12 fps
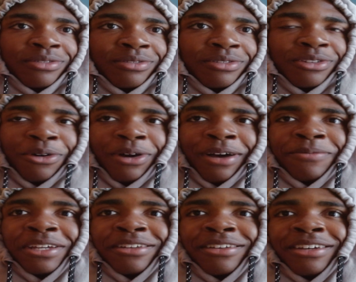So, I
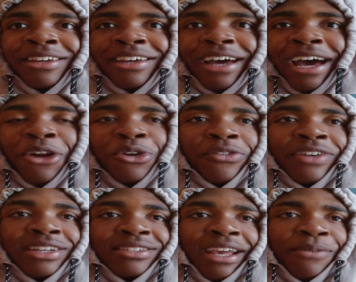mean, I don't know if
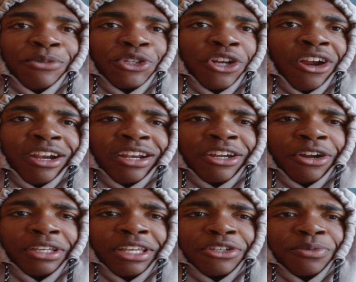that's maturity or
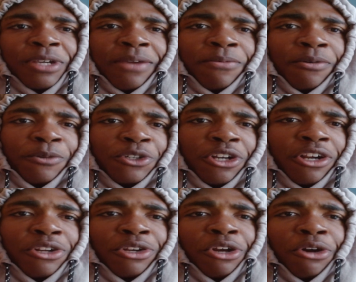kids became immature
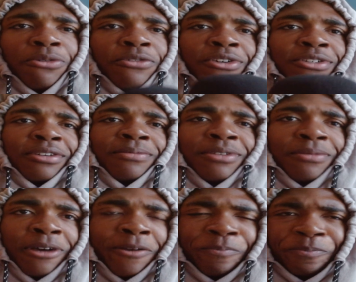during COVID or something,
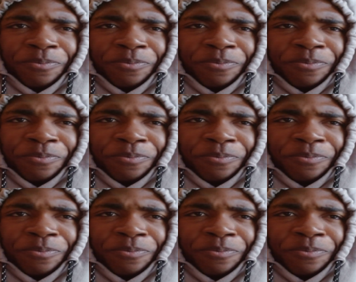but